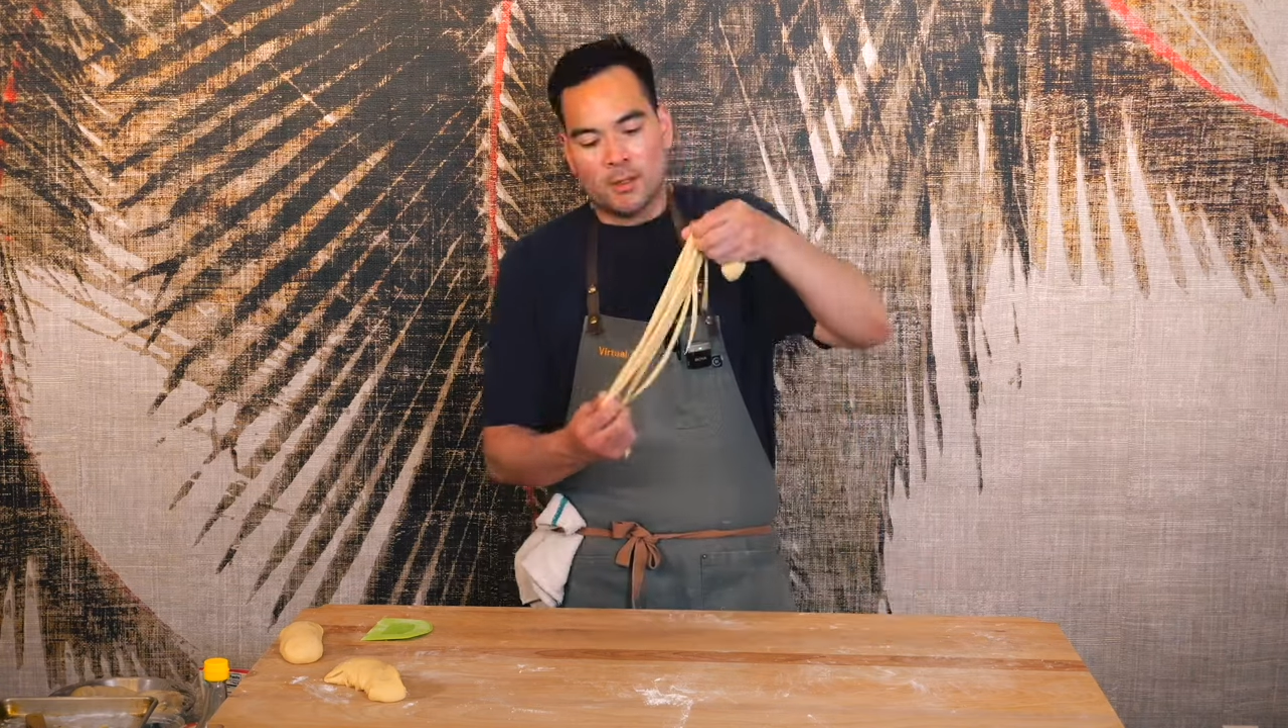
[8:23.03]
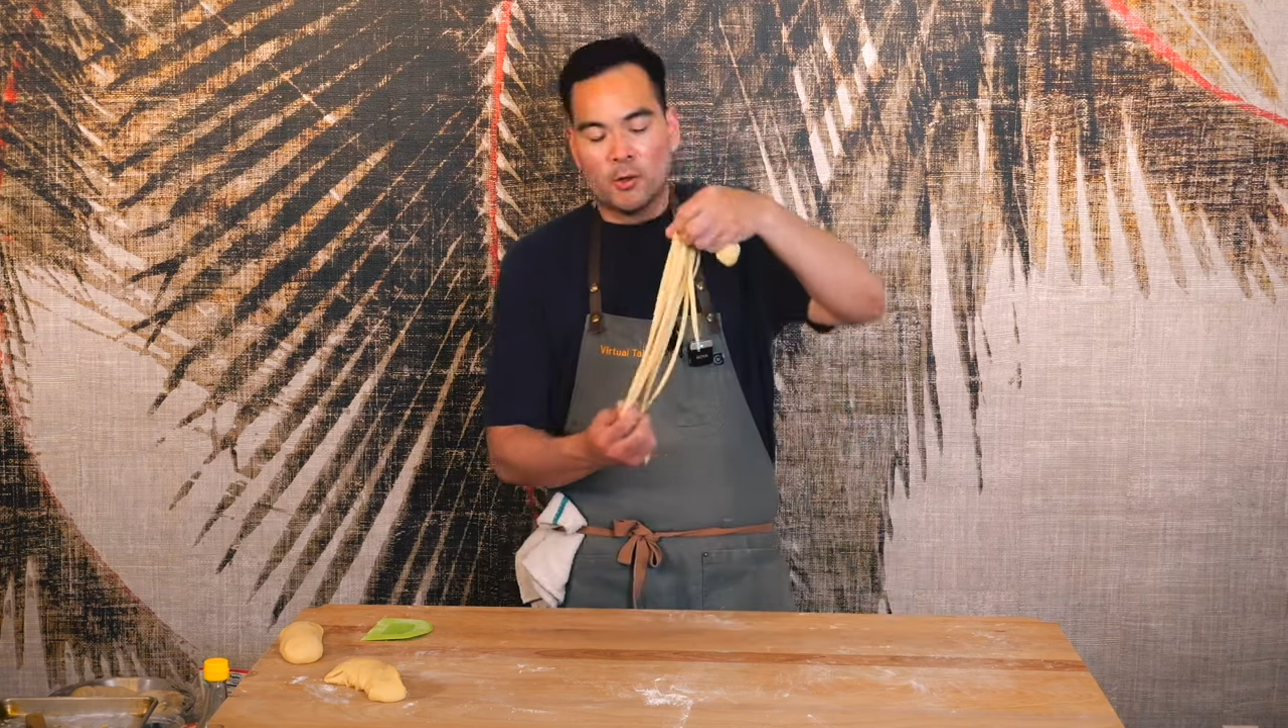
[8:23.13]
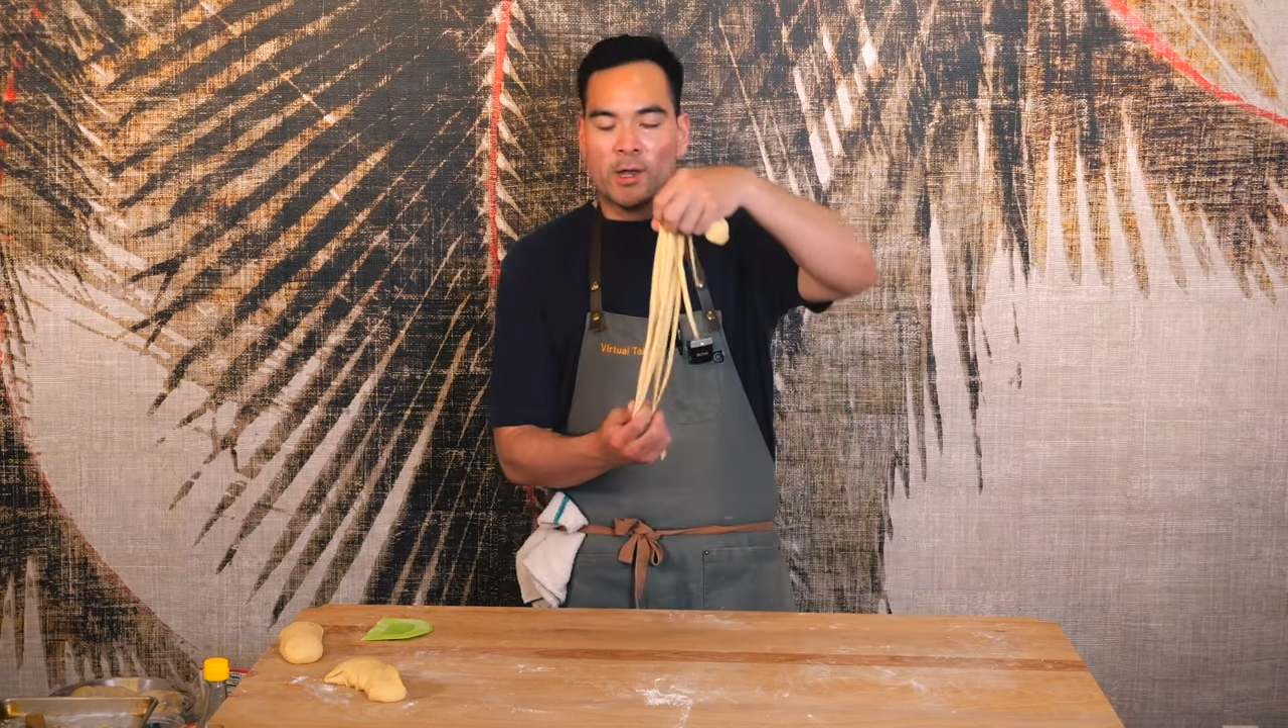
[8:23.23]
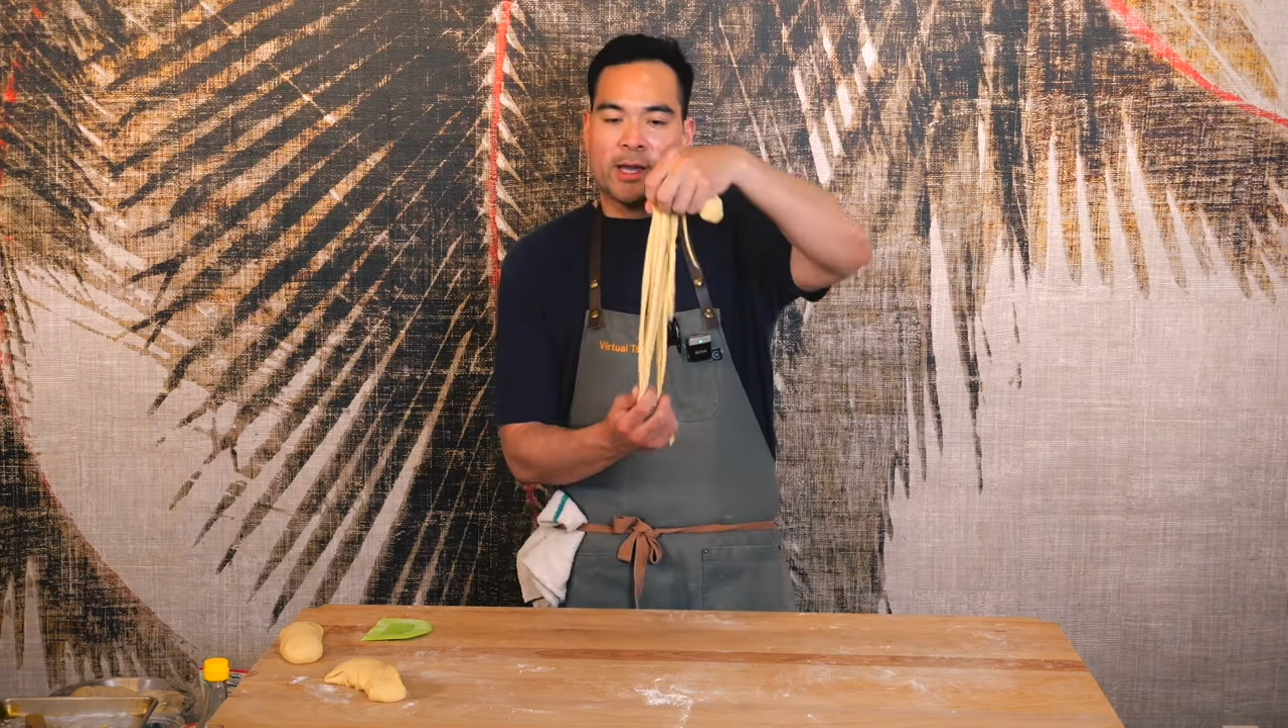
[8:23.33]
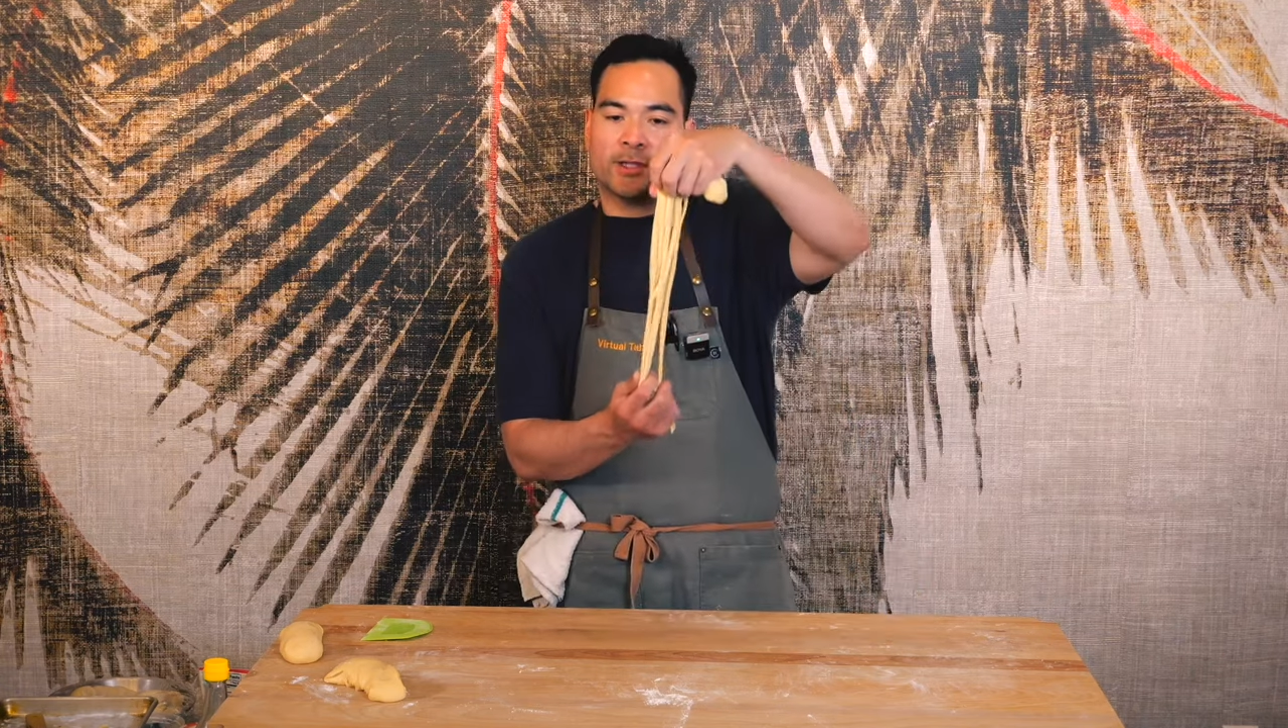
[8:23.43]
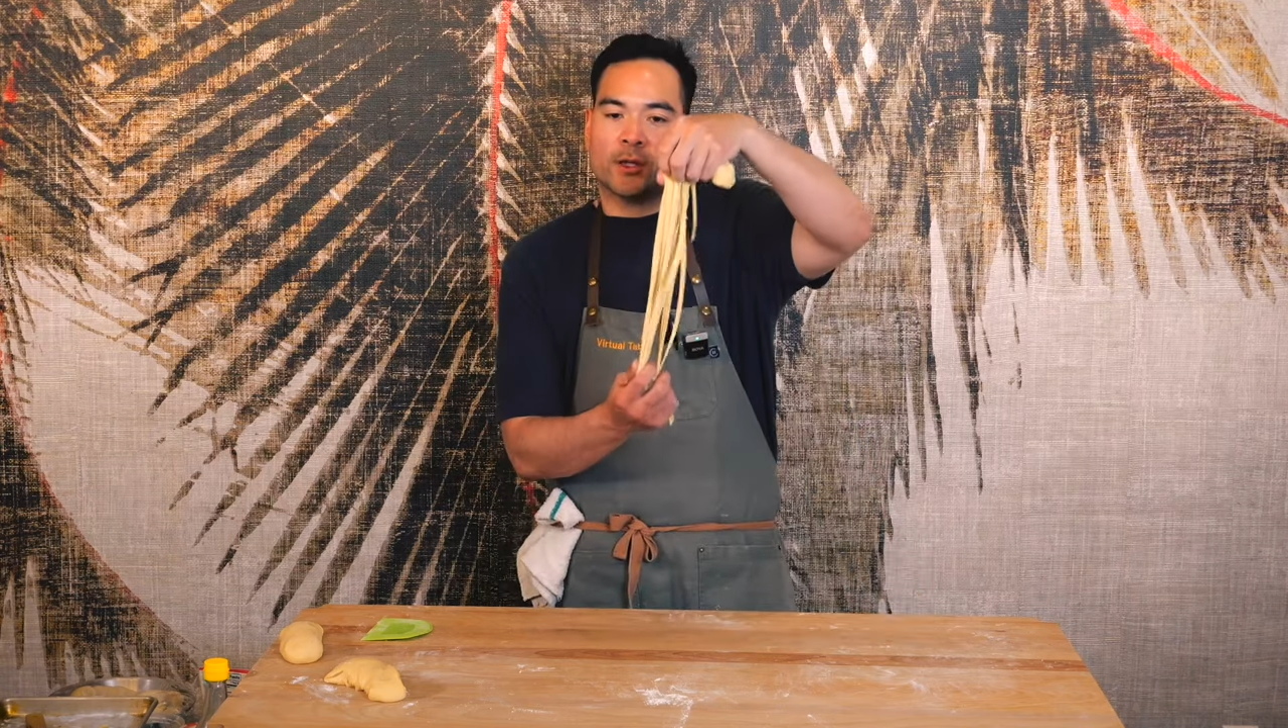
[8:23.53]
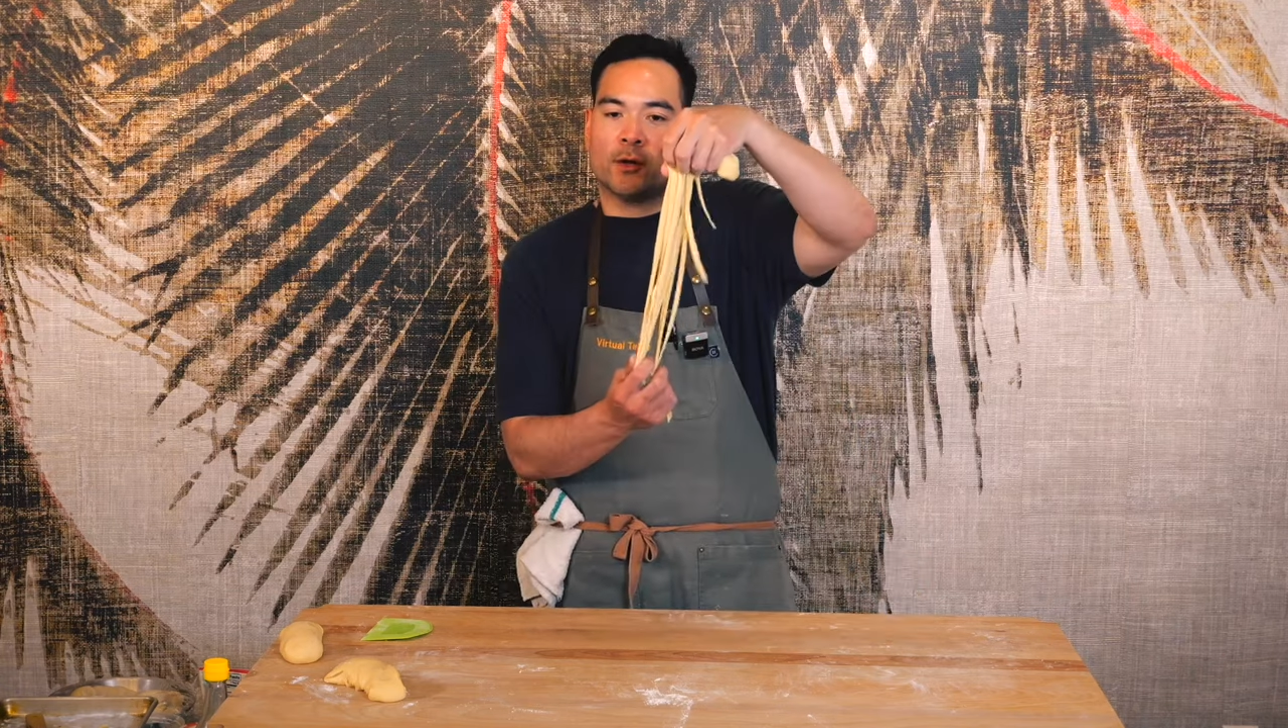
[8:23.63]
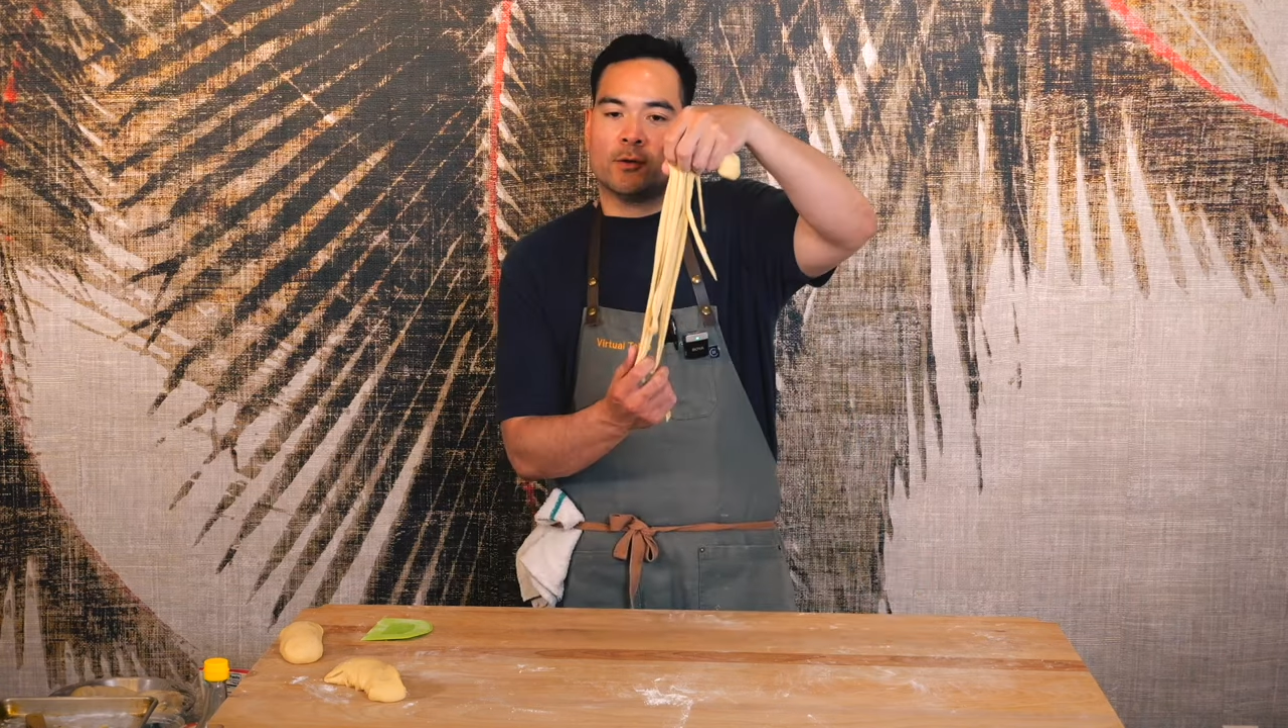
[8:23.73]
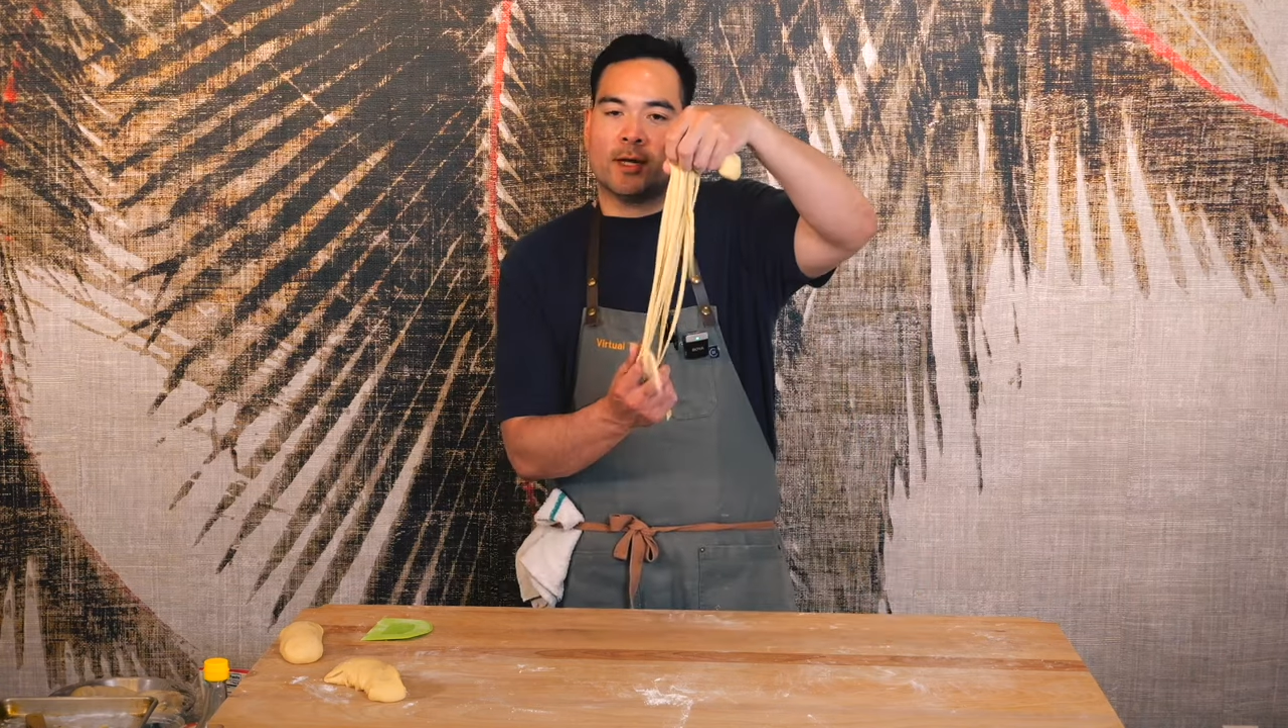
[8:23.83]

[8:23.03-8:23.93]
Okay, so